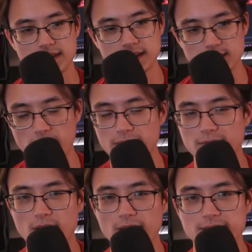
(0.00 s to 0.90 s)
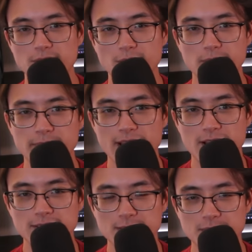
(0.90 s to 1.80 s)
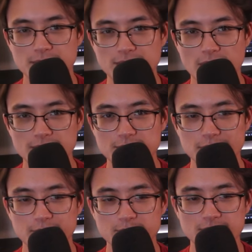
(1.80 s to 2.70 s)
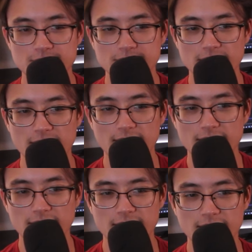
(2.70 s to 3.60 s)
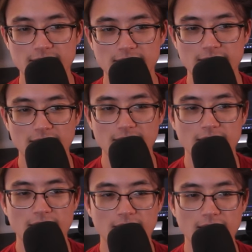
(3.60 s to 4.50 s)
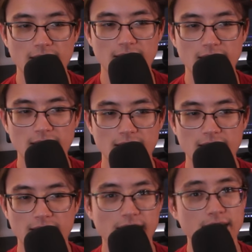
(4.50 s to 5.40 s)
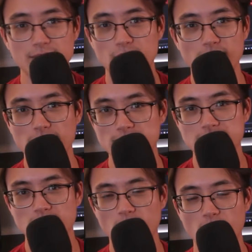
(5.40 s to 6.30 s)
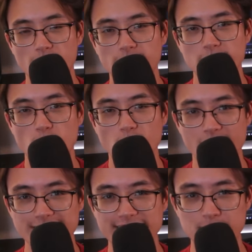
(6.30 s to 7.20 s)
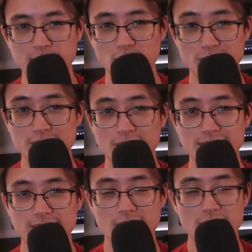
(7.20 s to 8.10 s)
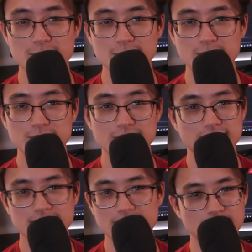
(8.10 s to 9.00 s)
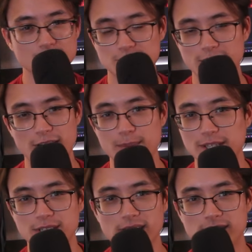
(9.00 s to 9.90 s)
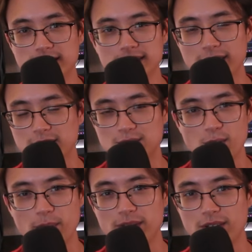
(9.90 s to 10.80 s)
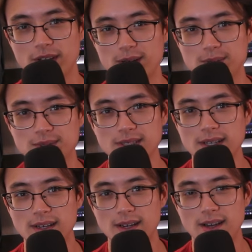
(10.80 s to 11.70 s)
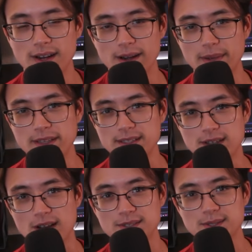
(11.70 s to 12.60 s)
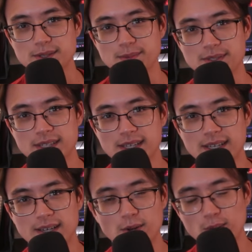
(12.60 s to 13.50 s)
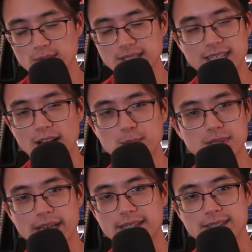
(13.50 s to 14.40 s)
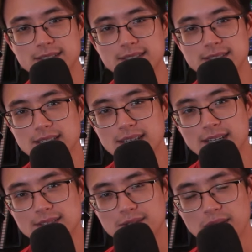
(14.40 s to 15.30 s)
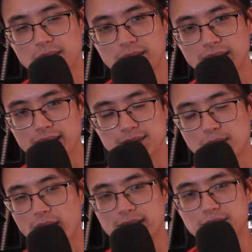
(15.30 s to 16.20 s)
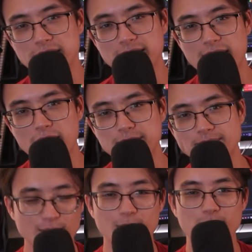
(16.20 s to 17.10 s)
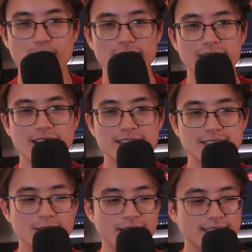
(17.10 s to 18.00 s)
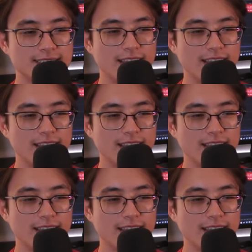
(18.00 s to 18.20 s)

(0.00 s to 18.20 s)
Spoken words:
It's quite fond looking back on some of these costumes. And again, if you're wanting more in-depth looks on these costumes, just check out my channel. I've got so many videos on how to make these costumes, whole entire playlists. So yeah, go ahead and check that out. But till next